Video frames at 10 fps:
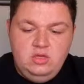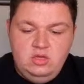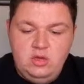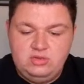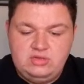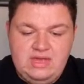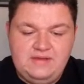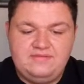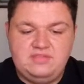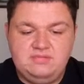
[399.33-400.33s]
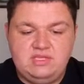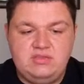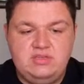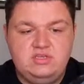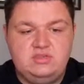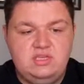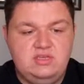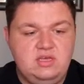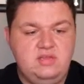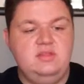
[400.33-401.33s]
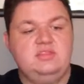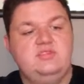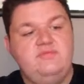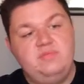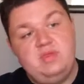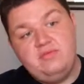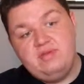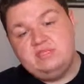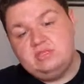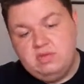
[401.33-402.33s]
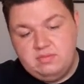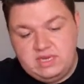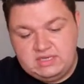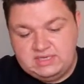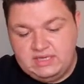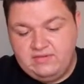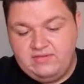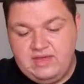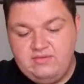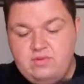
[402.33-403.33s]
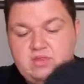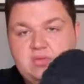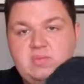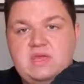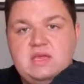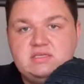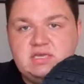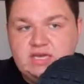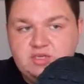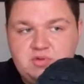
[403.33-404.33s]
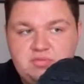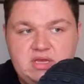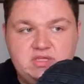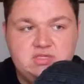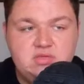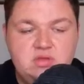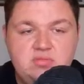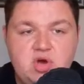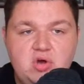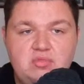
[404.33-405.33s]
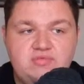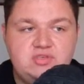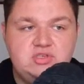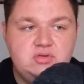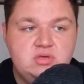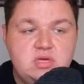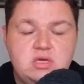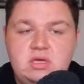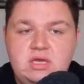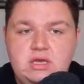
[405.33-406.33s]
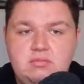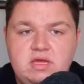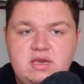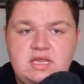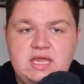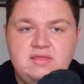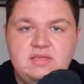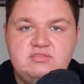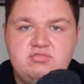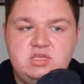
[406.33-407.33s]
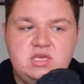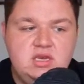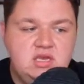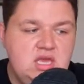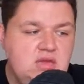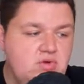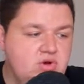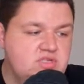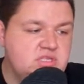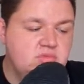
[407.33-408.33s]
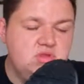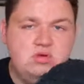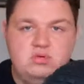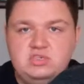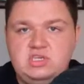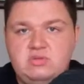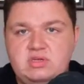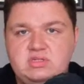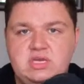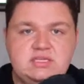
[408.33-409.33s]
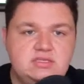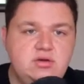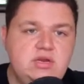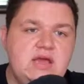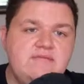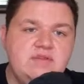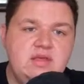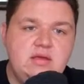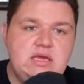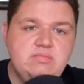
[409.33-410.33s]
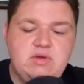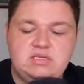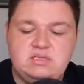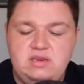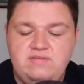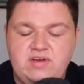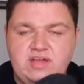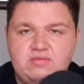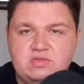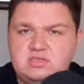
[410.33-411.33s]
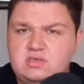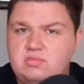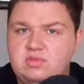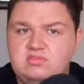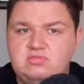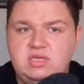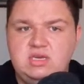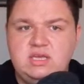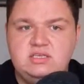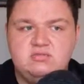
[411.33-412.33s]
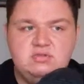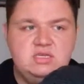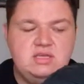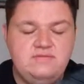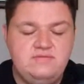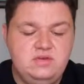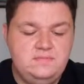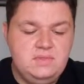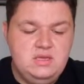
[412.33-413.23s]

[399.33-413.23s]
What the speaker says: You also have some signature detail, and this are from the original Air Max 95 with the PSIs being mentioned on the bottom of the shoe. And again, this really kind of came on some of the OG ones. It isn't on every Air Max 95, which is something that's really nice and really different.